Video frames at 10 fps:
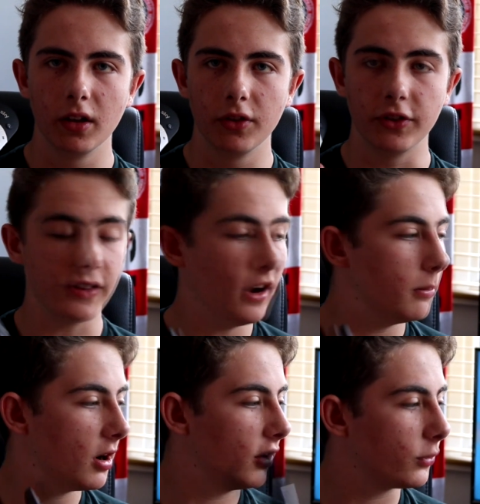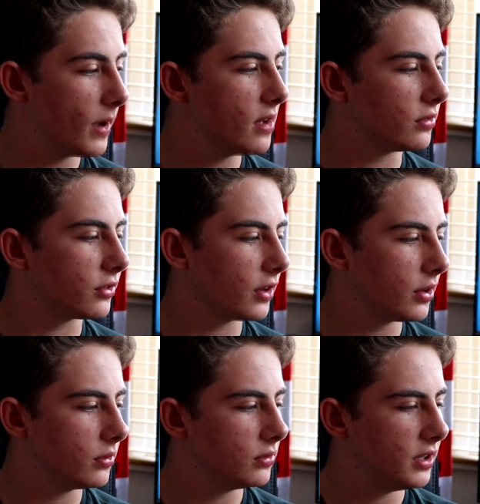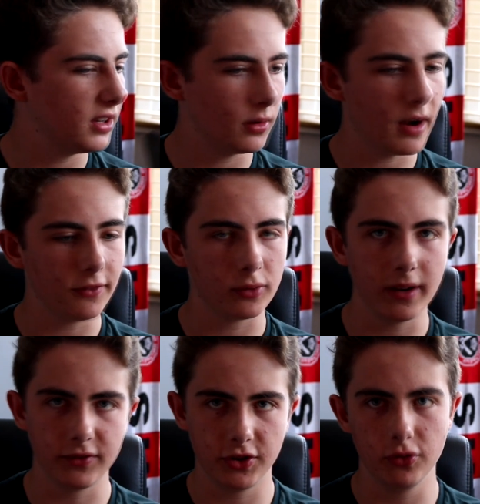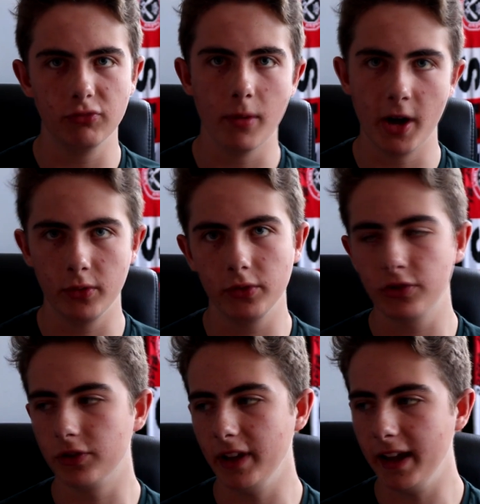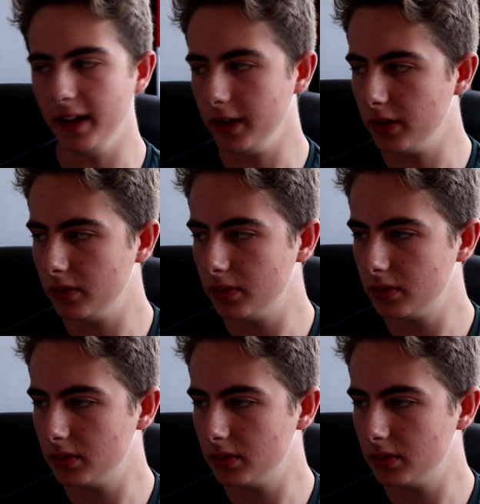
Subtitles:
soundbar as well. So you don't have to have two remotes near you,